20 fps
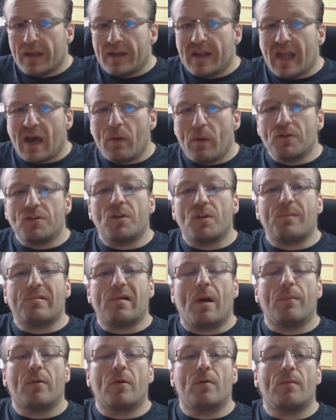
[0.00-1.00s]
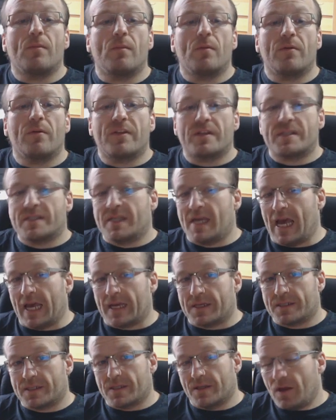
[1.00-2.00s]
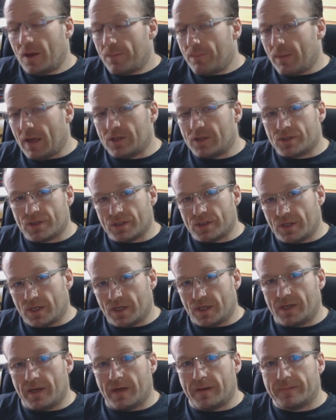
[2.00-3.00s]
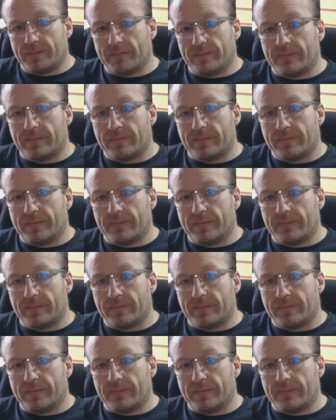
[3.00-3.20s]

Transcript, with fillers: Now onto the problem with the text that I mentioned earlier.